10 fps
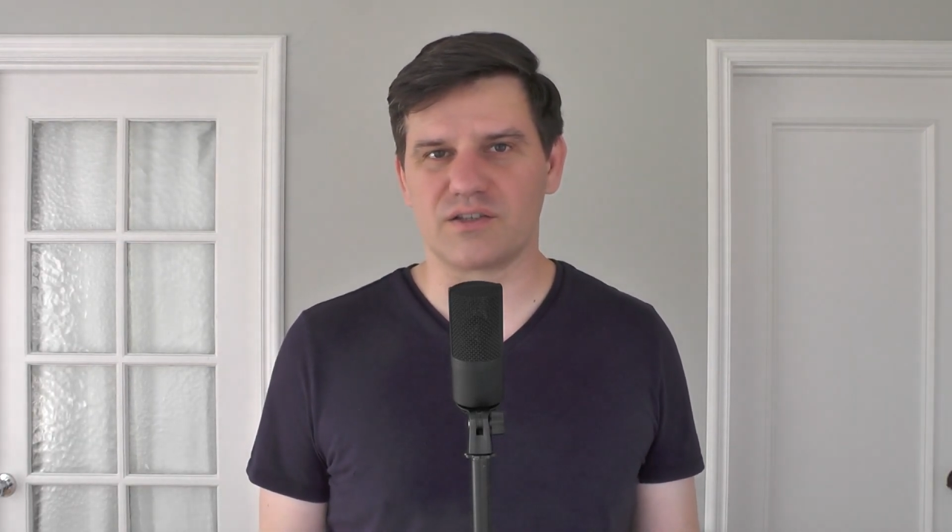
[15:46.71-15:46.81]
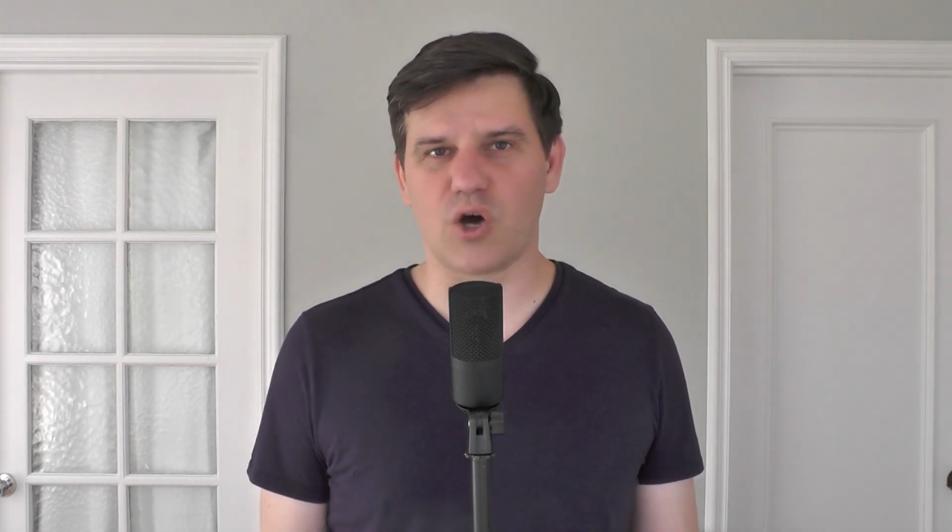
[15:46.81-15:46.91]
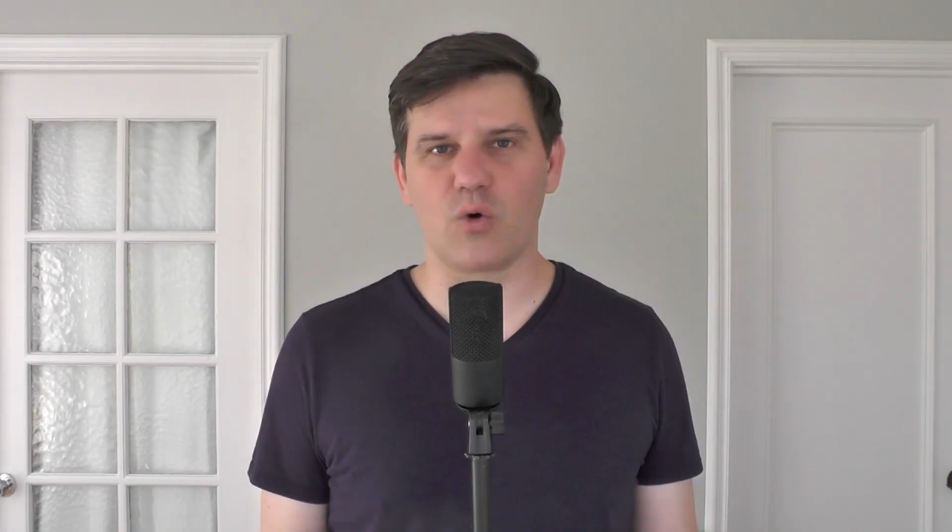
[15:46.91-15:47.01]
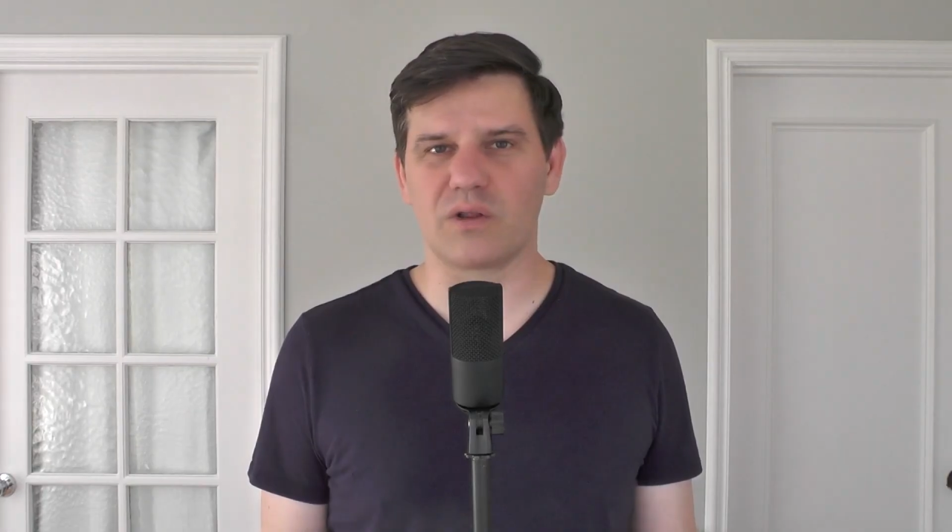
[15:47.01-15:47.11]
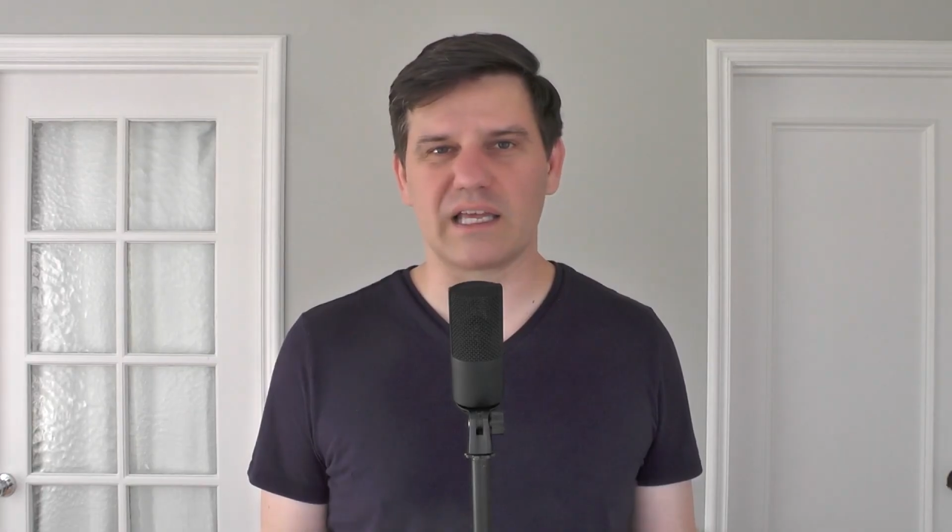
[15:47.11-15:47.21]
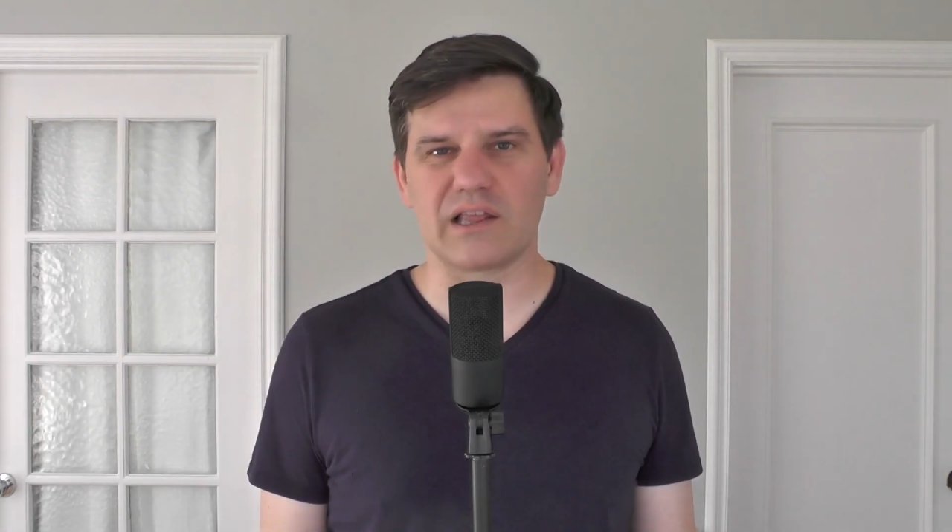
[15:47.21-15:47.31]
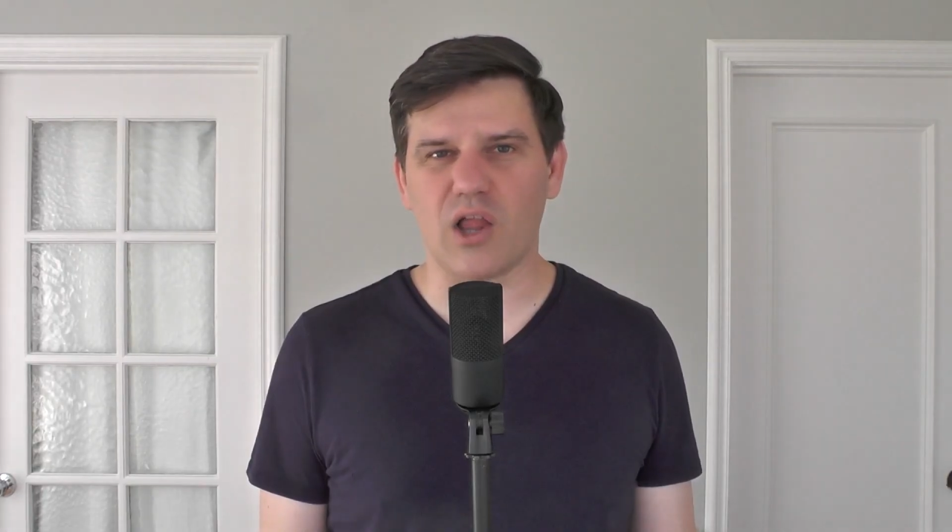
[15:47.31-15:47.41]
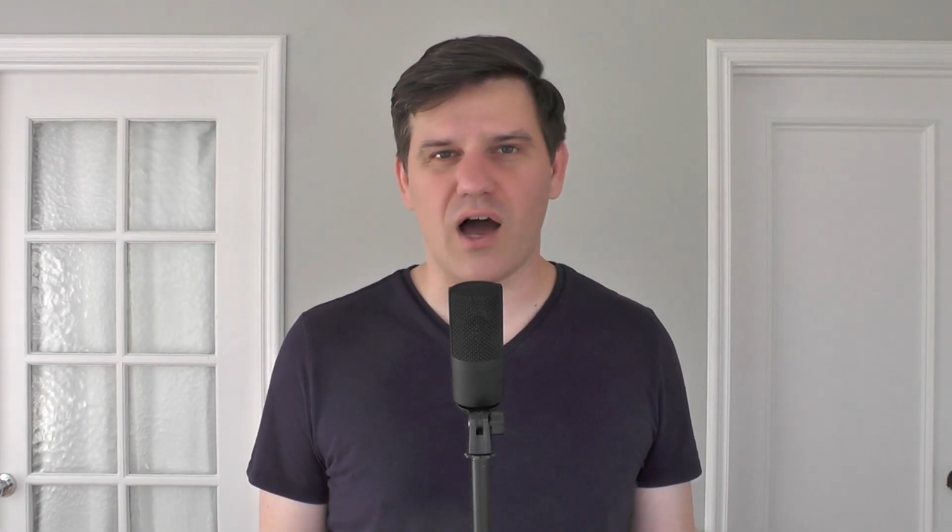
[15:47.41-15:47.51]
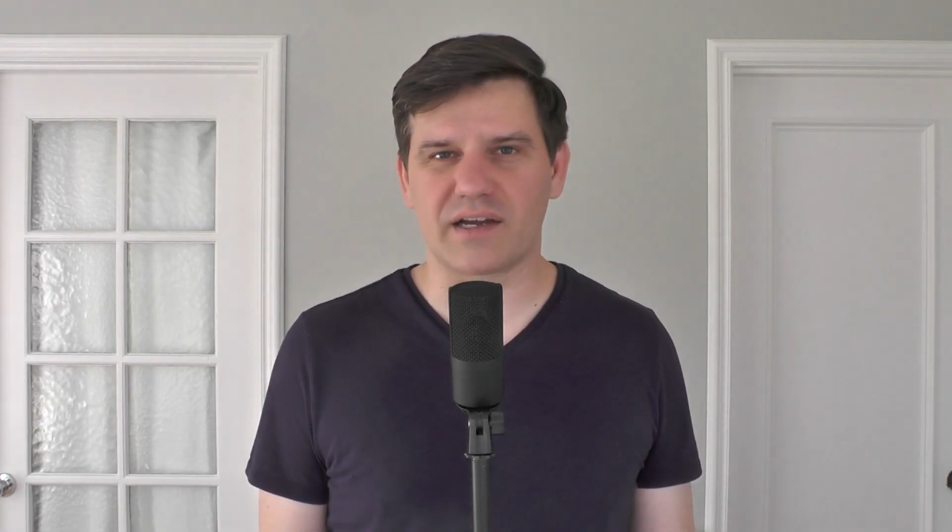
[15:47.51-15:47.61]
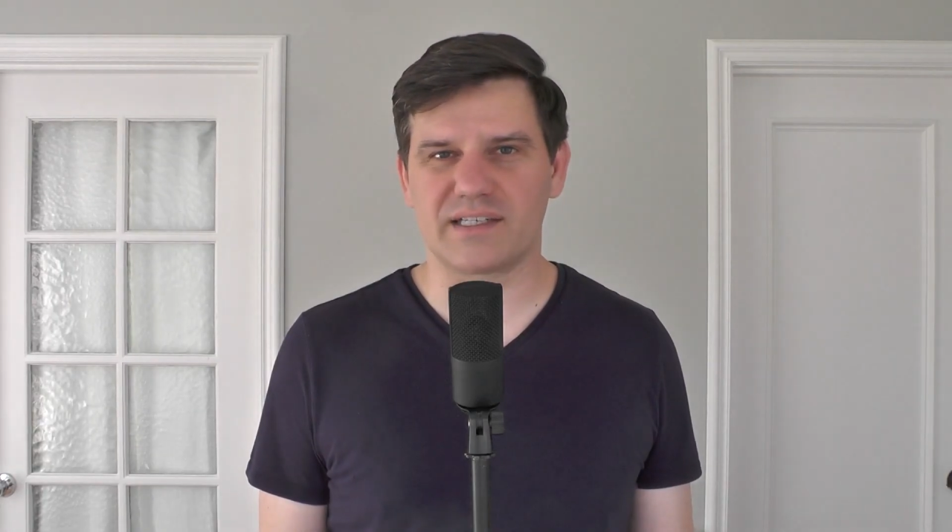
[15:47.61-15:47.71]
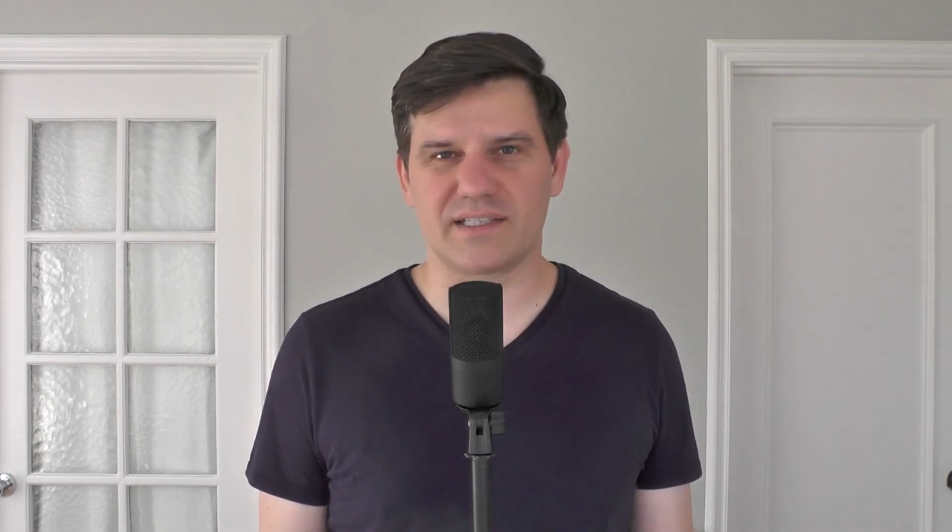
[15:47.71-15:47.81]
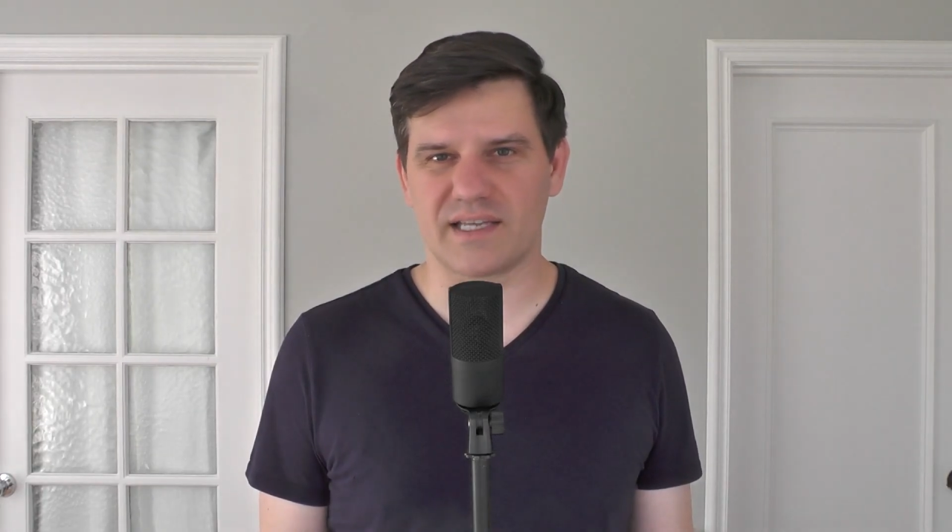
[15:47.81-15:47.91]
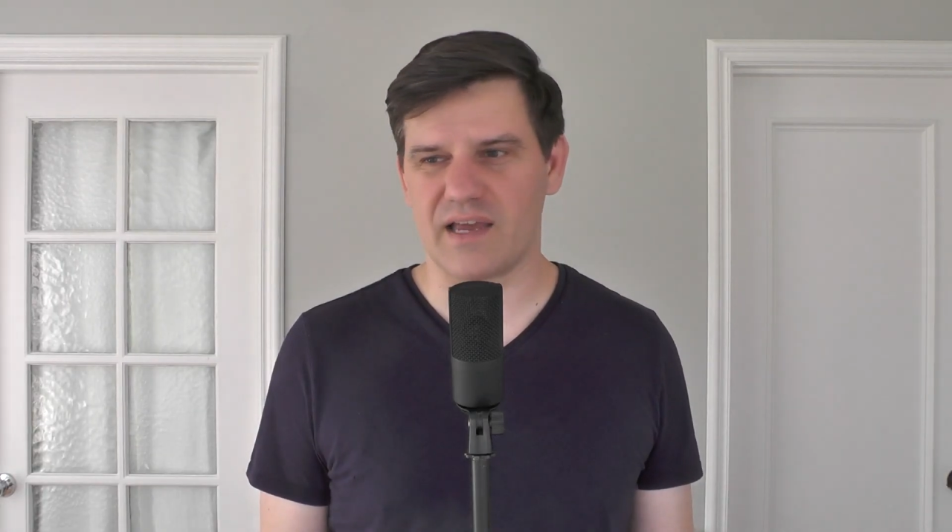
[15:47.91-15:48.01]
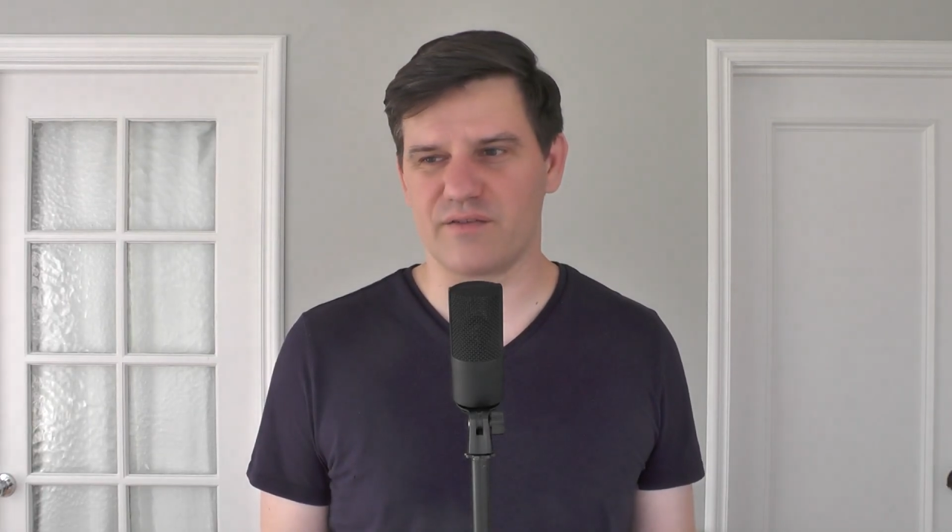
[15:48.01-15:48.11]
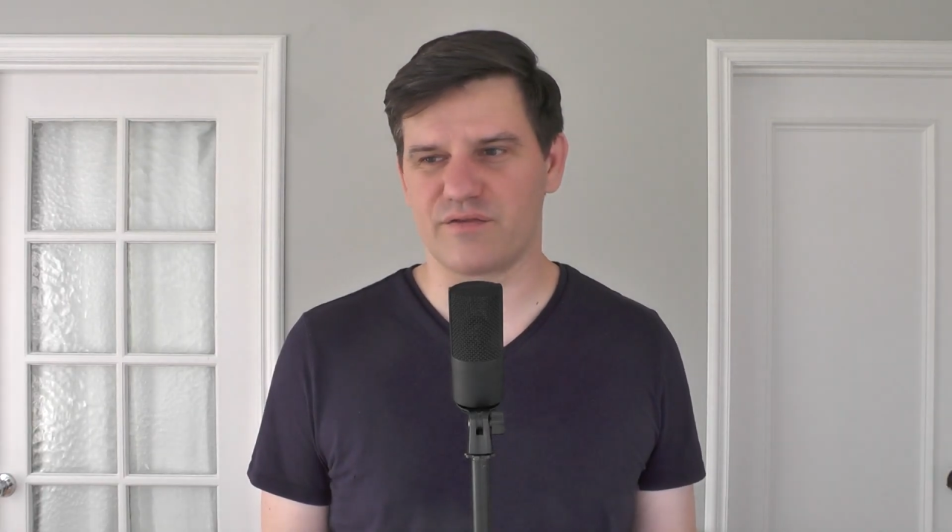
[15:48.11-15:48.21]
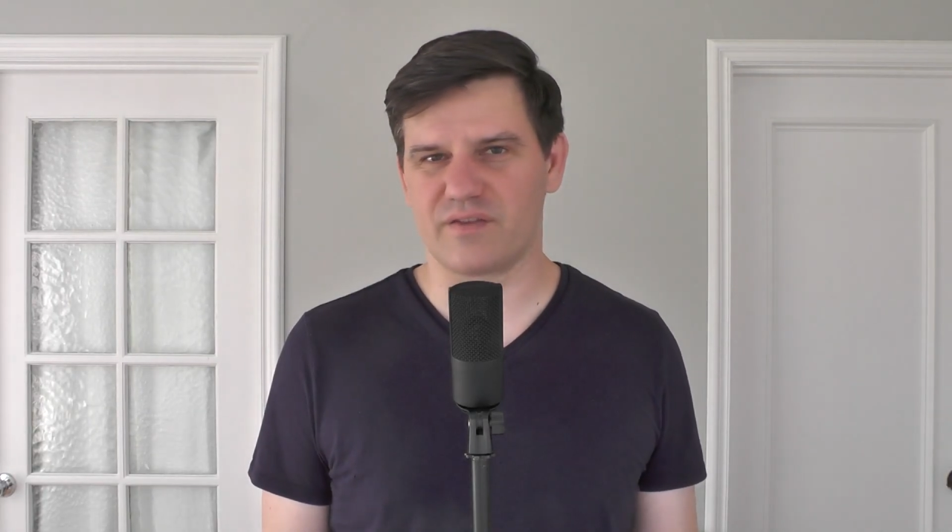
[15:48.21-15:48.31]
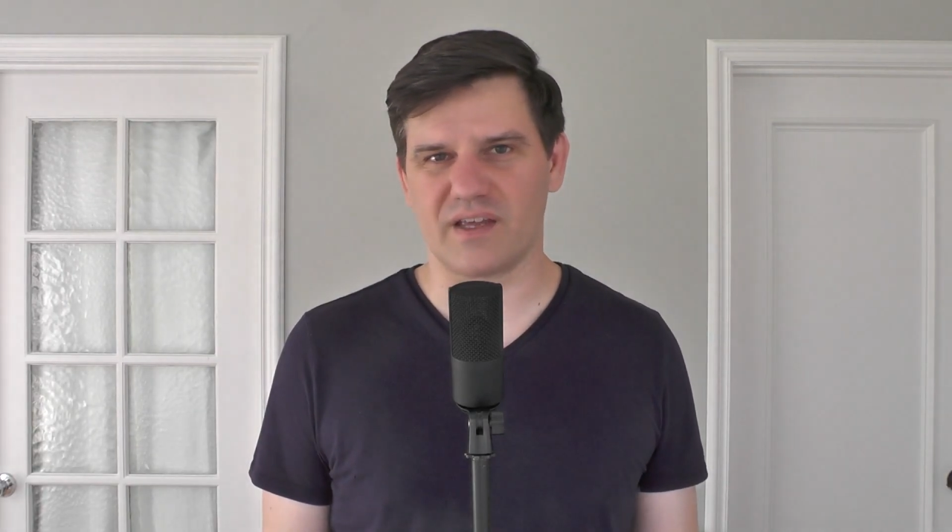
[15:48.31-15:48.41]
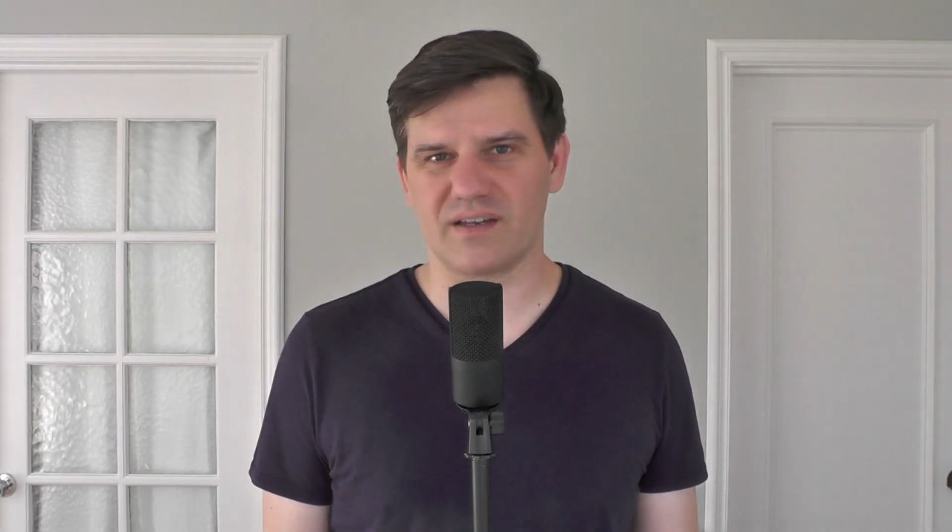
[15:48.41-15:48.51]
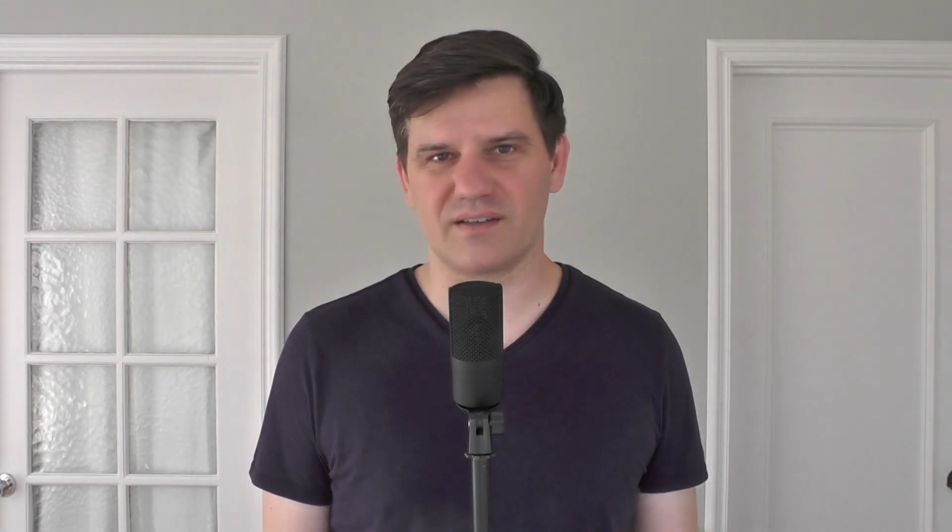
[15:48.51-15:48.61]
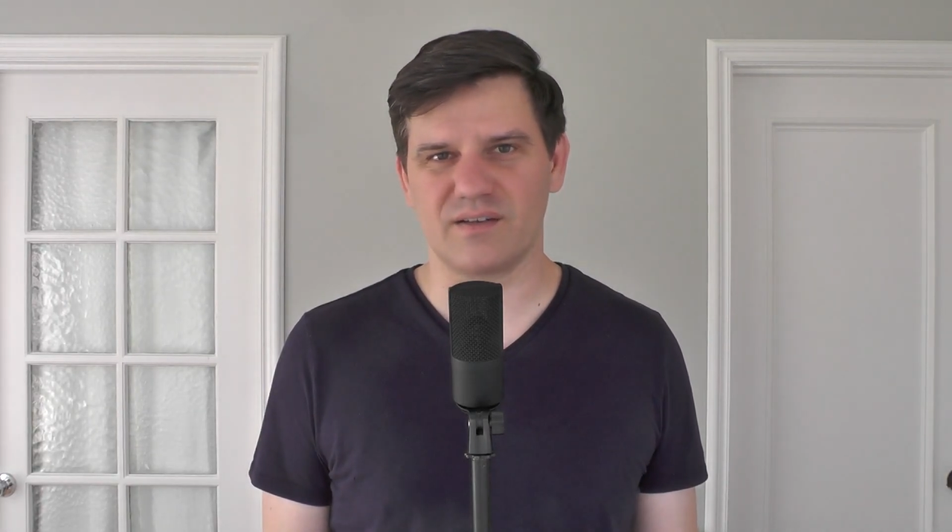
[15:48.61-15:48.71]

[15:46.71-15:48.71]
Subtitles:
totally locked safe that